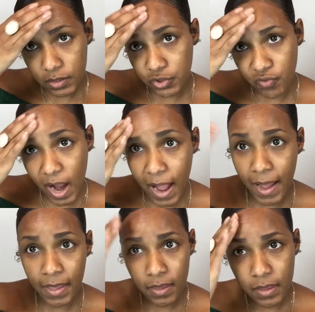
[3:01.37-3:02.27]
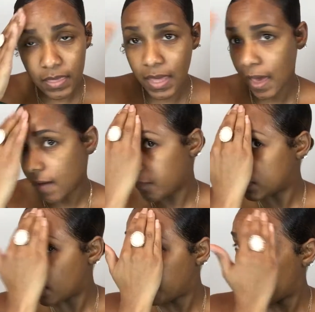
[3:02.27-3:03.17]
dry. They have
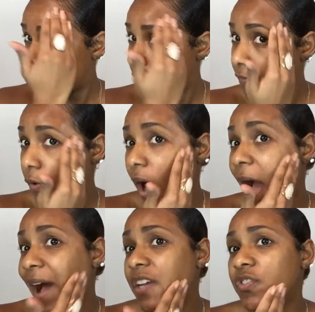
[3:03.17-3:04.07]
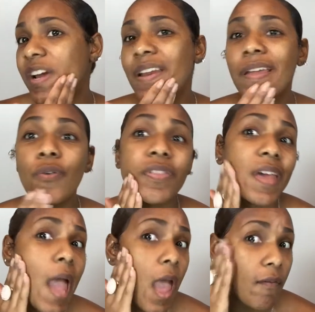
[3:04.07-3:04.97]
stuff for hydrating, or
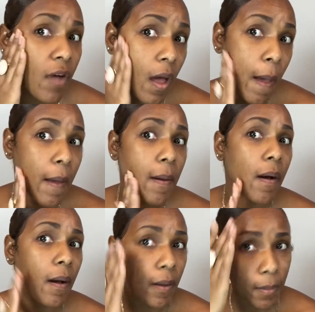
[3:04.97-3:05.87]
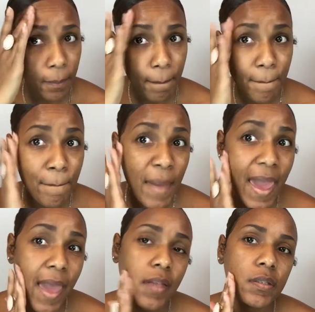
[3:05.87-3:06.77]
they have
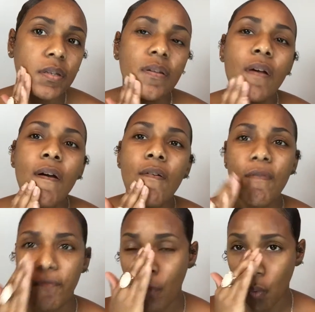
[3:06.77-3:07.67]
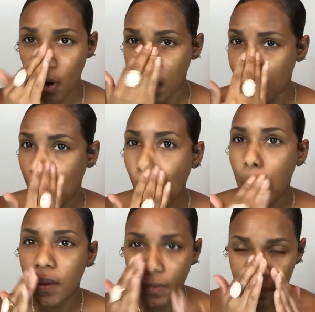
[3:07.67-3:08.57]
matte for
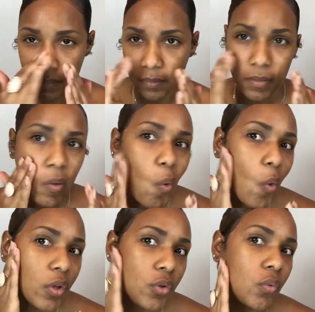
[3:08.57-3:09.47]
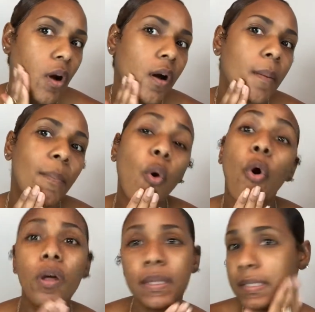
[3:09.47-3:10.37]
you
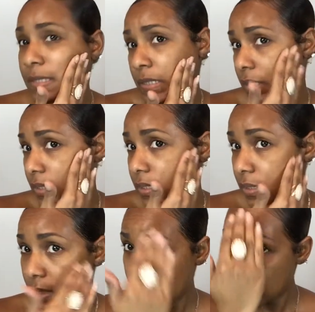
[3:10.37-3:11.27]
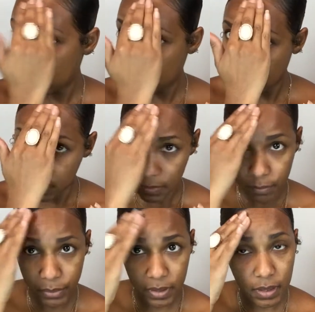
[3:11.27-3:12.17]
oily sisters.
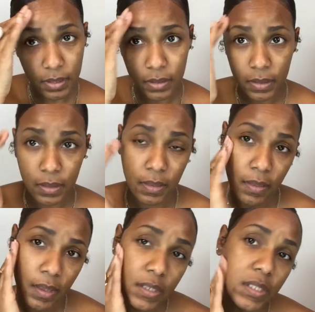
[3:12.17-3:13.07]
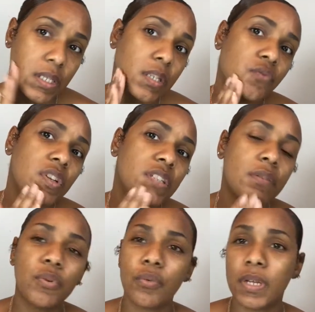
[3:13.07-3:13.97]
But it's
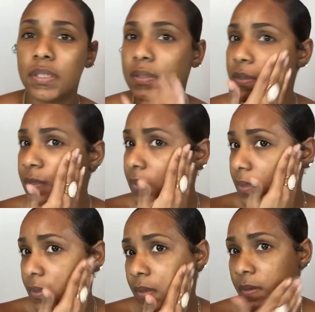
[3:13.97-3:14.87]
reasonable and it's good.